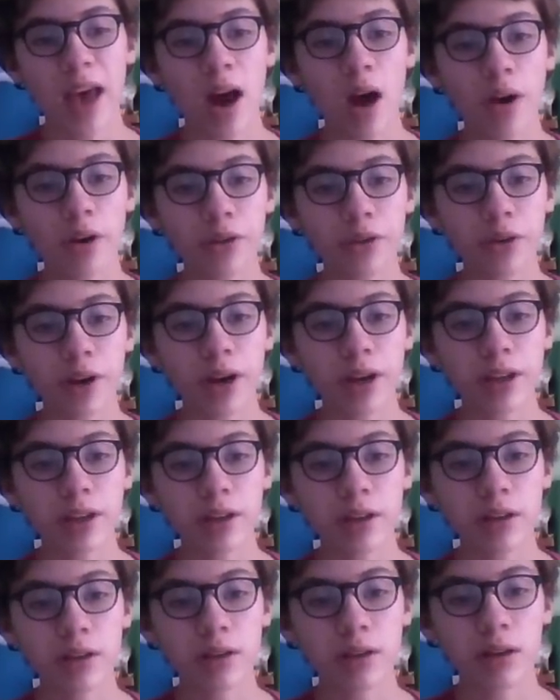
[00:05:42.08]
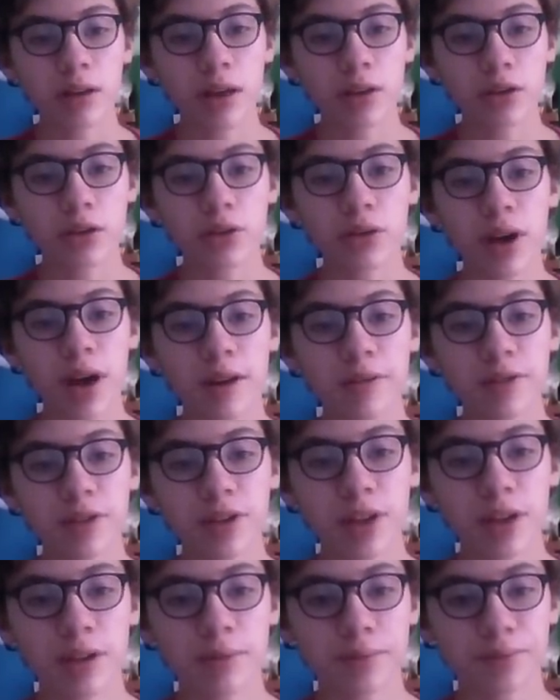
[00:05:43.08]
Are there any other crafts
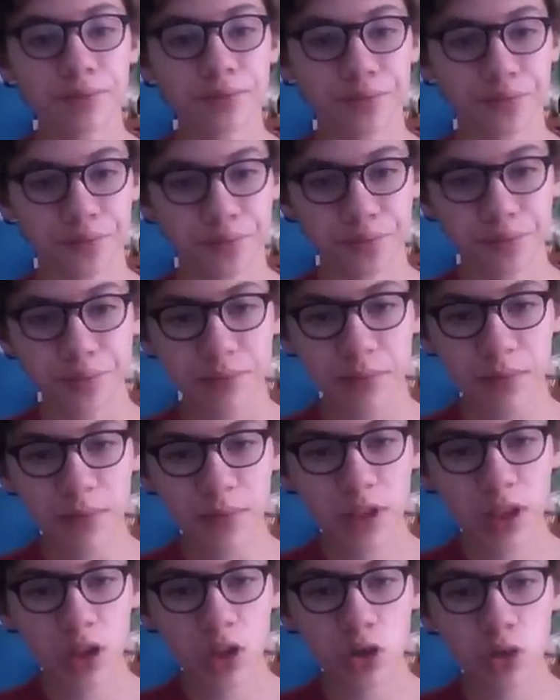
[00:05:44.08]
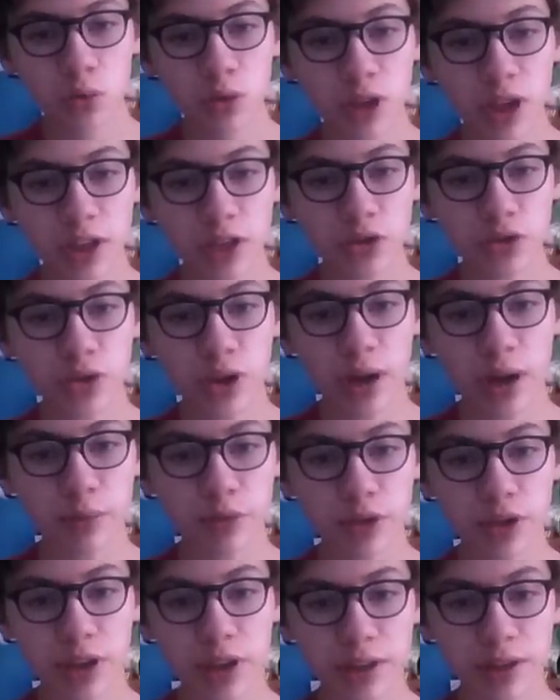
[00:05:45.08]
that you would like to try
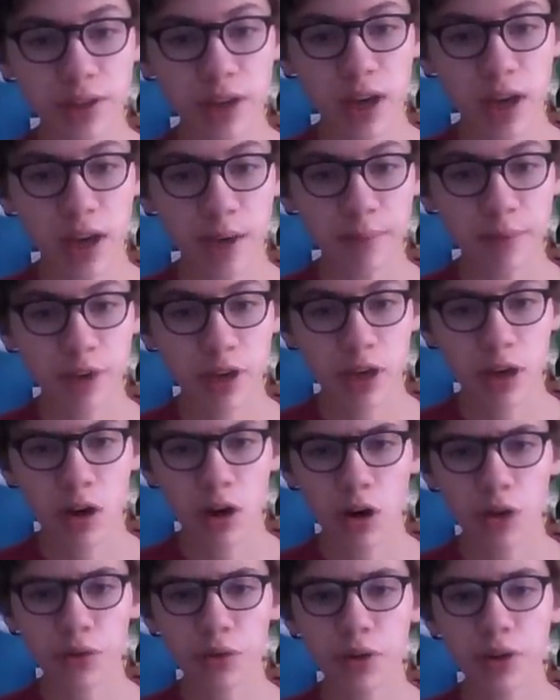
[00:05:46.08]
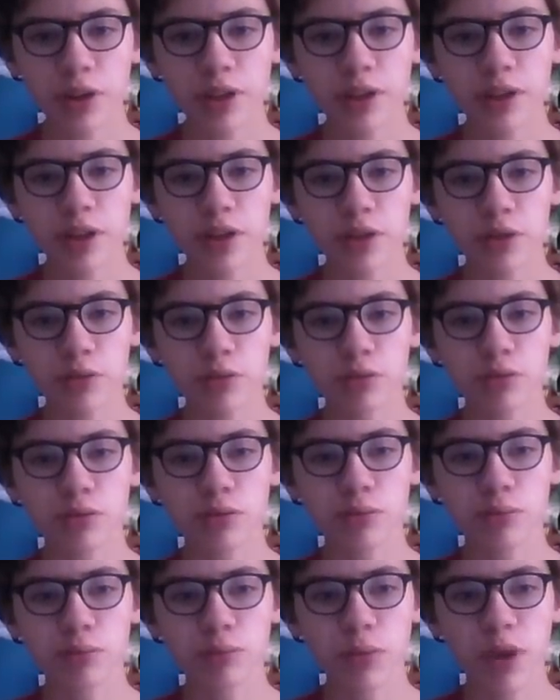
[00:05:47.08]
when you get time? Are there any that you
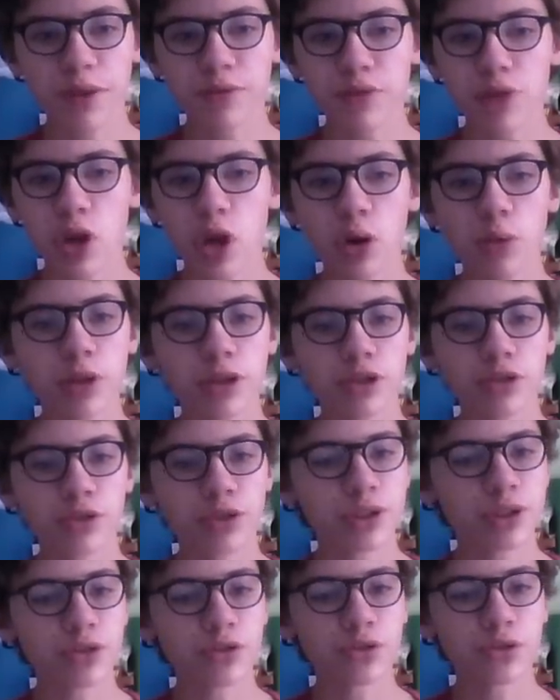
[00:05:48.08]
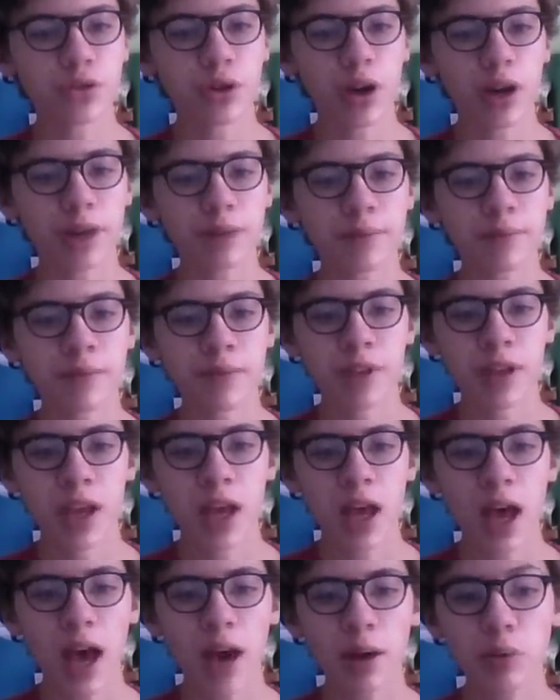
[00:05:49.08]
have no interest in trying?
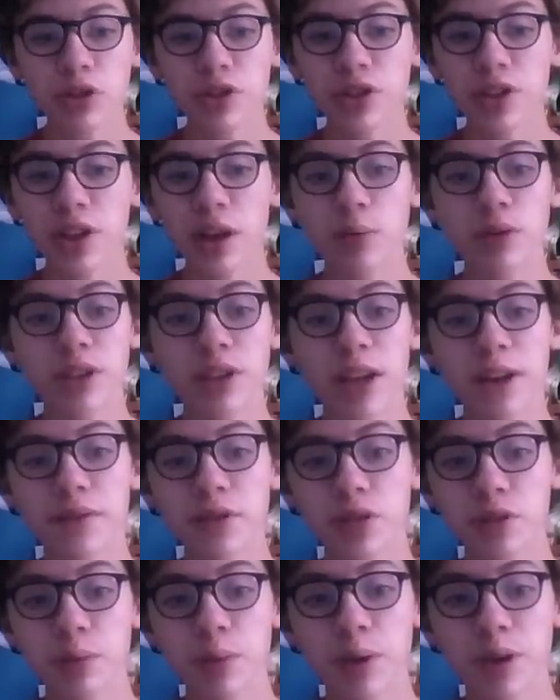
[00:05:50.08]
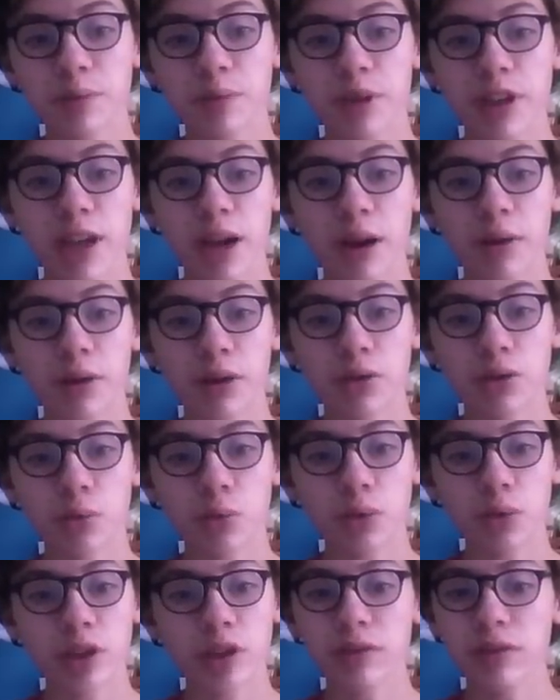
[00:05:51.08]
I once said I would never spin, but now I own a
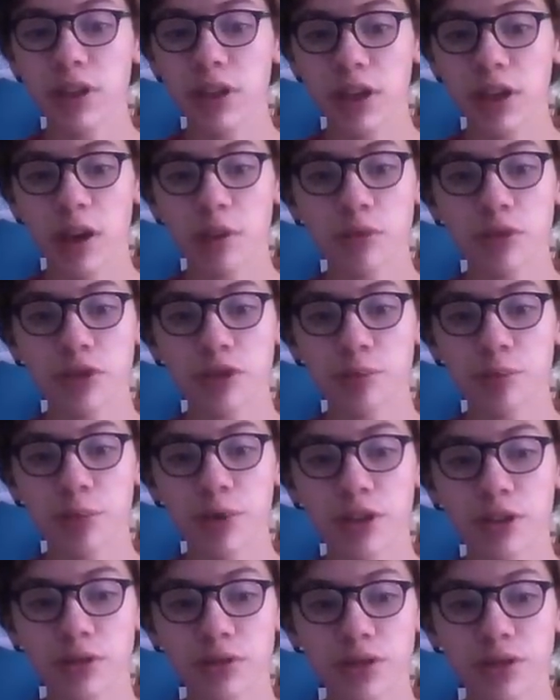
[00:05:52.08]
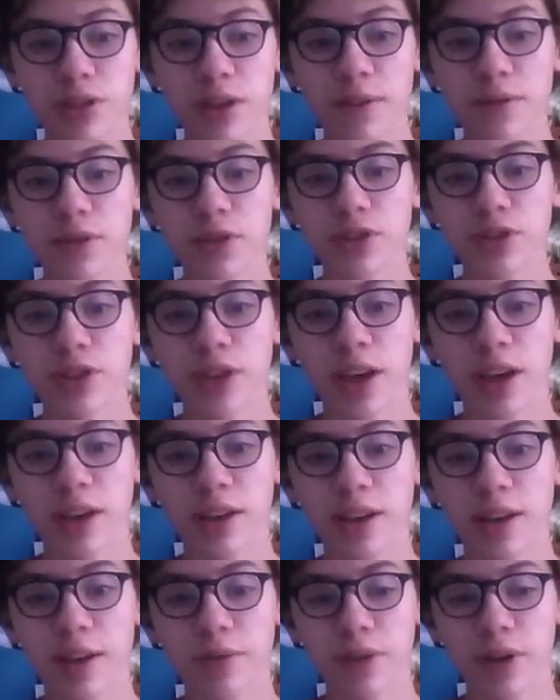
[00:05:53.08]
wheel and a couple of spindles. Never say
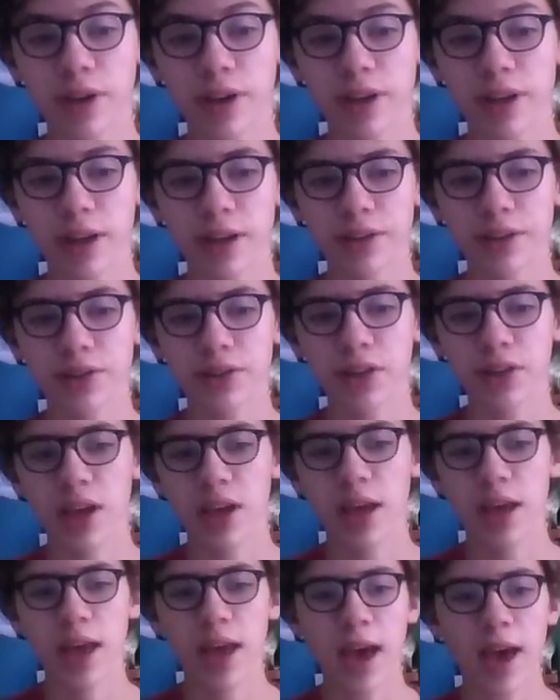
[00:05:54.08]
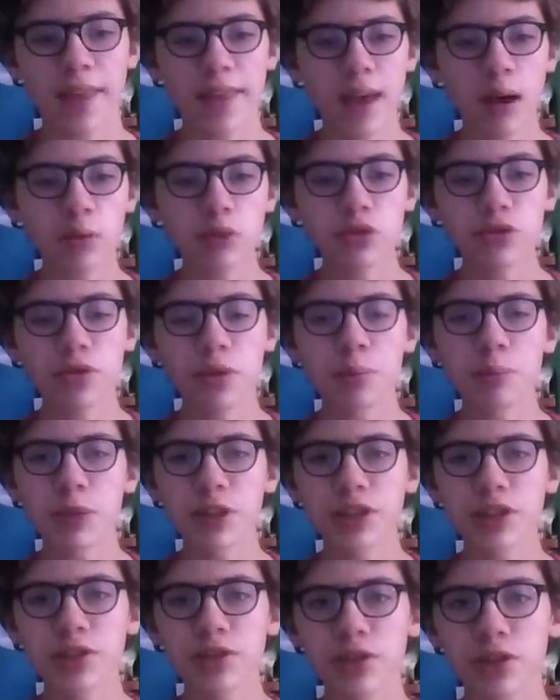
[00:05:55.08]
never, I guess. And that was from
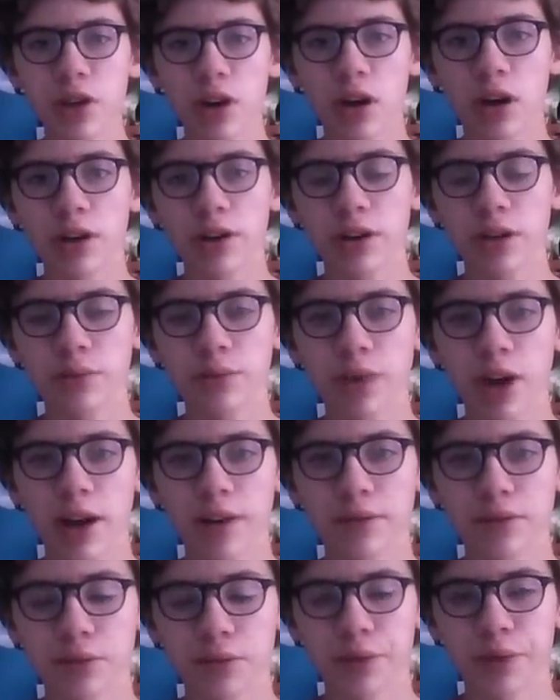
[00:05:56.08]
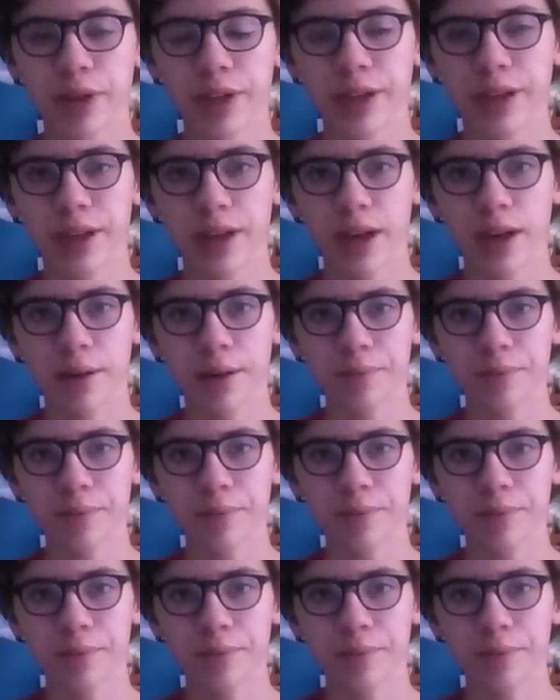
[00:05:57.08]
Mrs. Yarn on Ravelry.